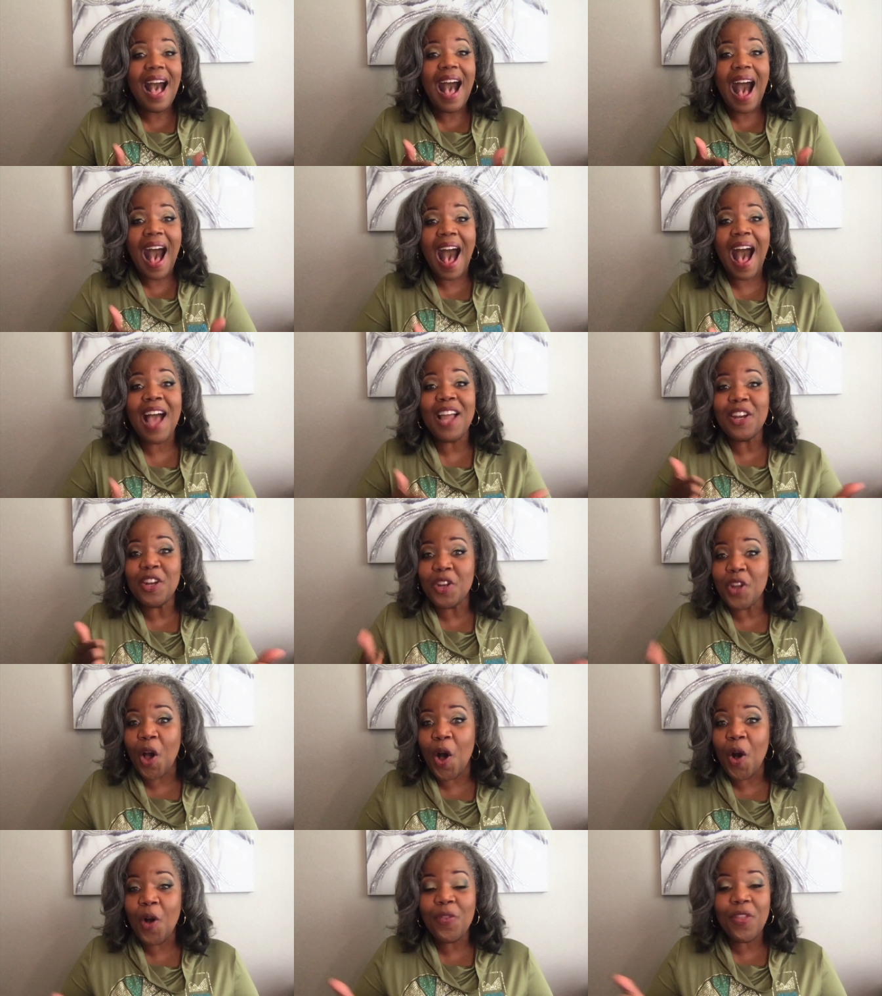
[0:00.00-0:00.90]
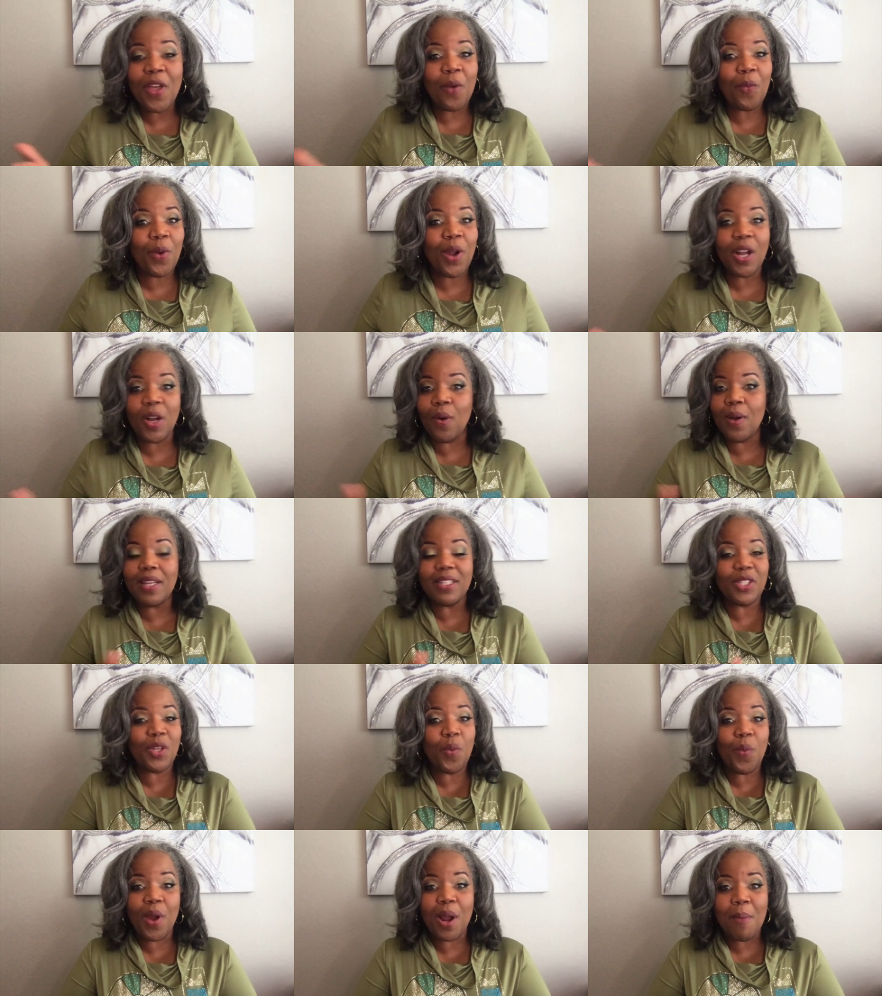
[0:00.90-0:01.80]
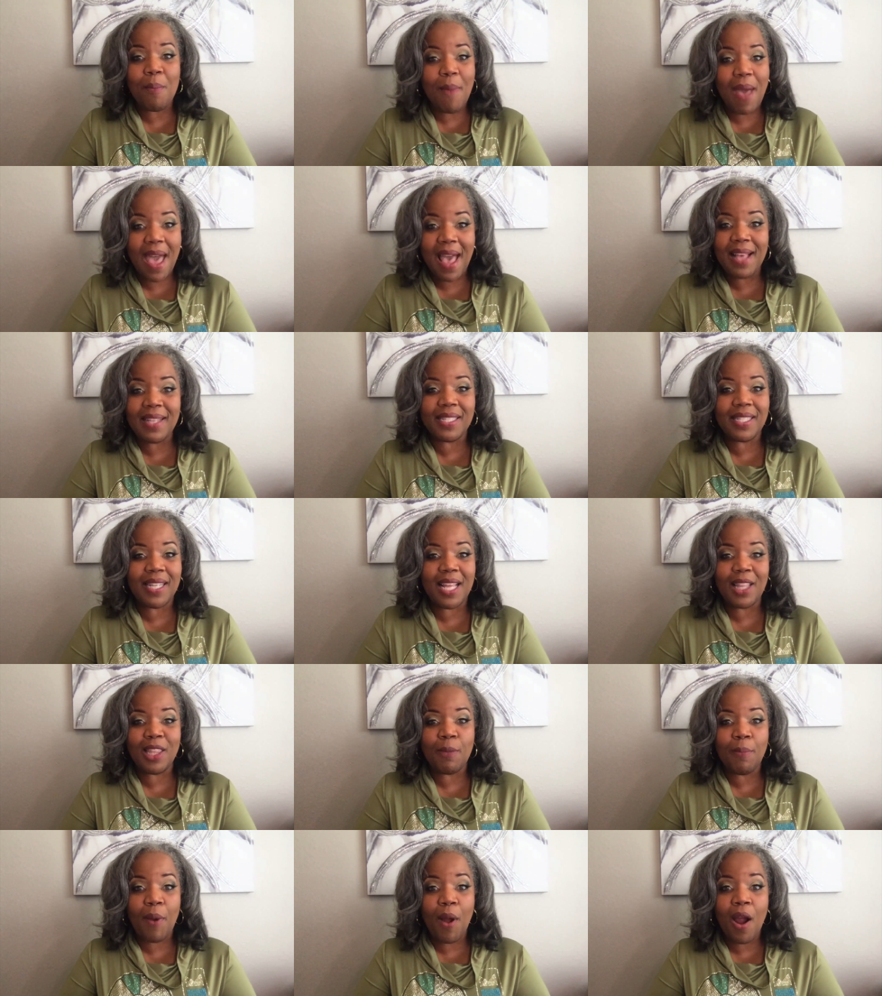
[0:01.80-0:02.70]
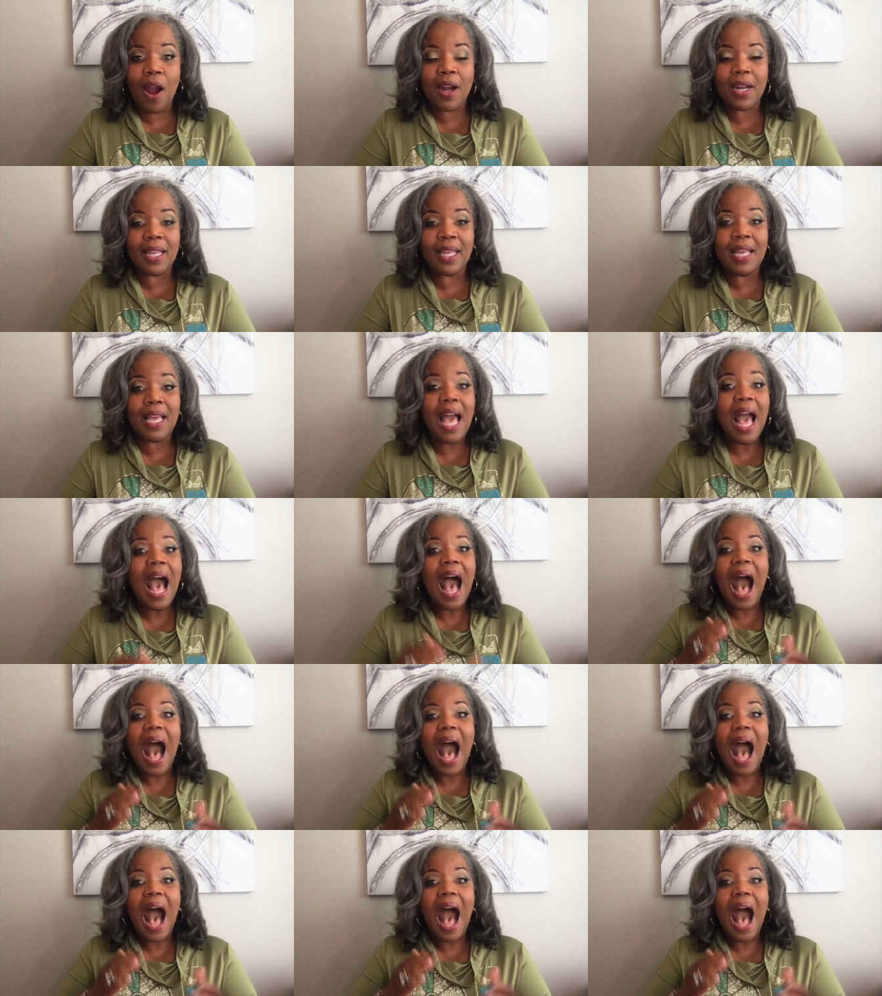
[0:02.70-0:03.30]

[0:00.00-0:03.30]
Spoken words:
I know that we're going to wear masks at the party.